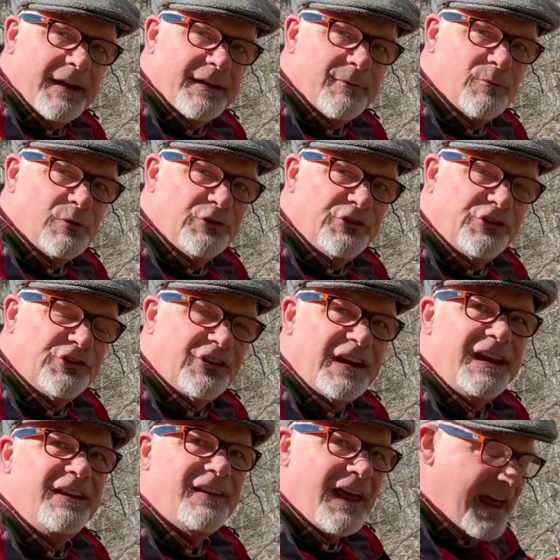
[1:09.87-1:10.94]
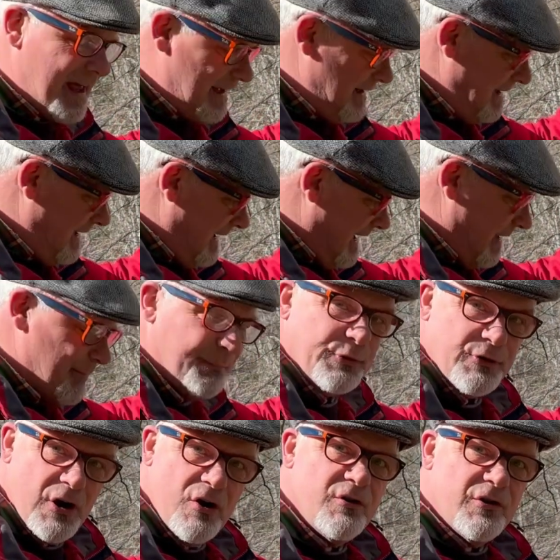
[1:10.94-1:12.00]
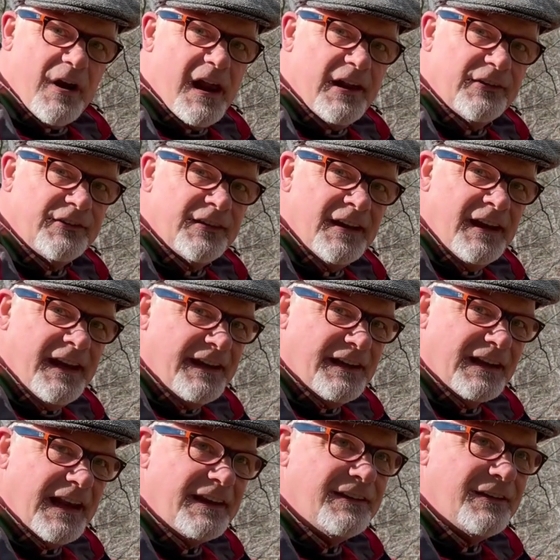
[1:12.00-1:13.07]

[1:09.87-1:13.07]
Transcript: and we'll see that in progress in a later